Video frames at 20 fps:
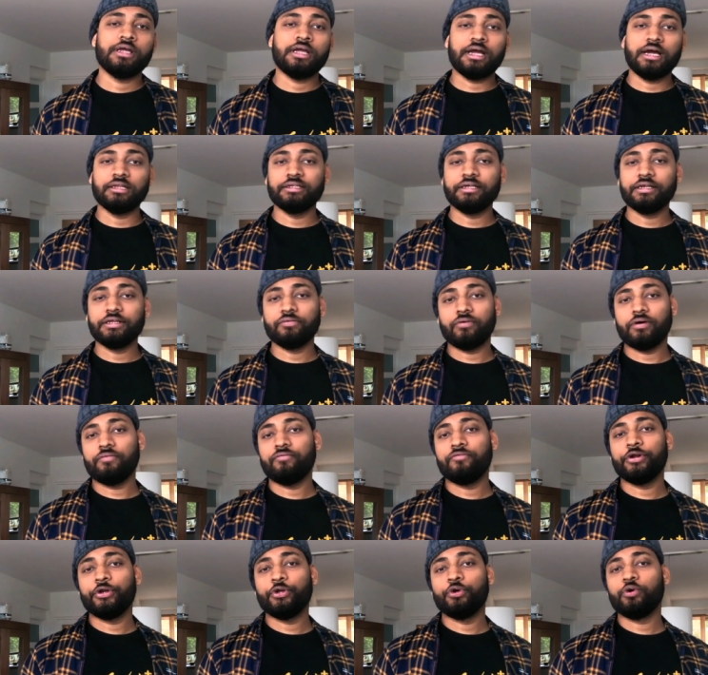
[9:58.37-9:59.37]
And there is one
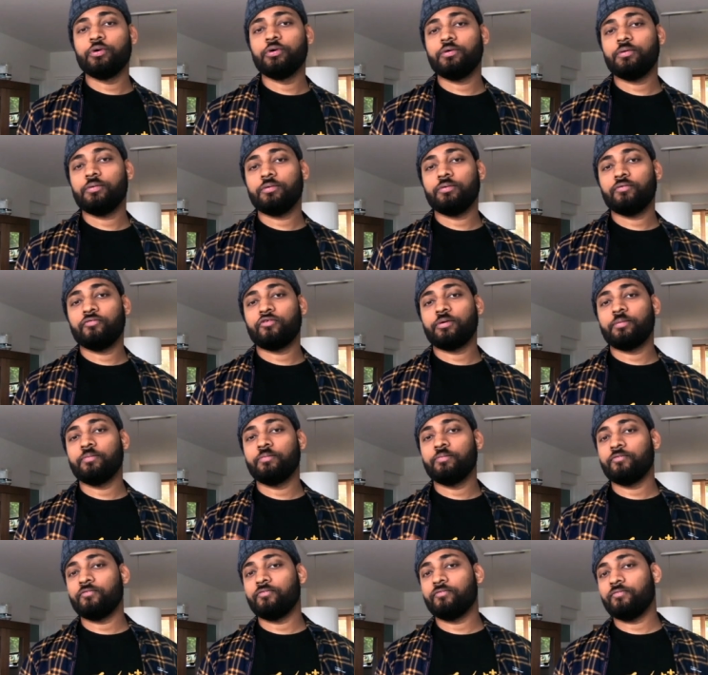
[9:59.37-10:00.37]
video
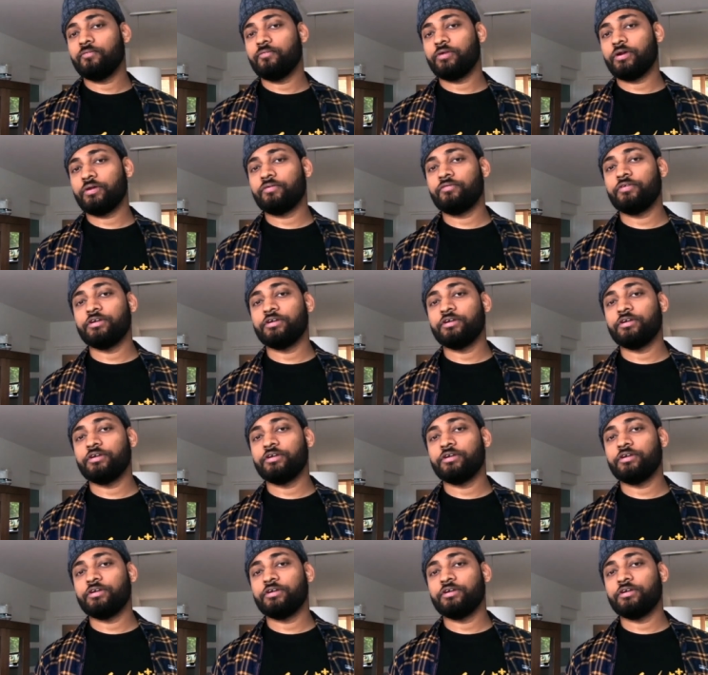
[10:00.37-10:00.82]
from one of the